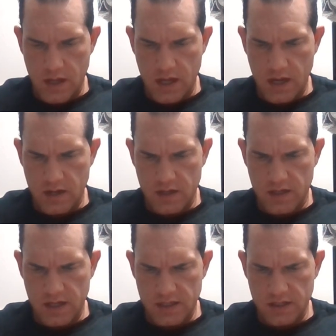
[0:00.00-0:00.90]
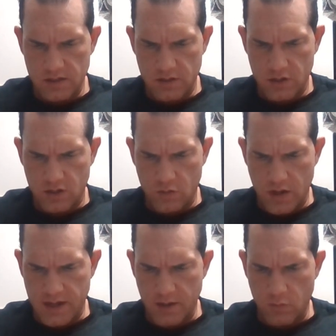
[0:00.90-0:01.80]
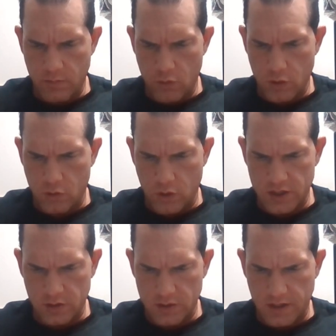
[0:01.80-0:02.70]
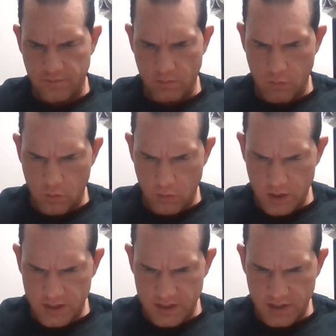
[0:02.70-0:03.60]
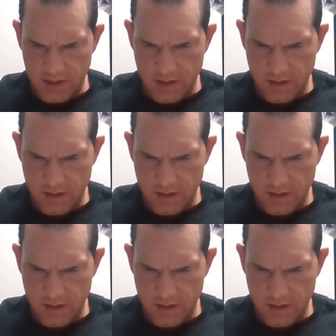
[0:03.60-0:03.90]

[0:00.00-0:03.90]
And it doesn't look well. Okay, one more question. Looks like from Morris.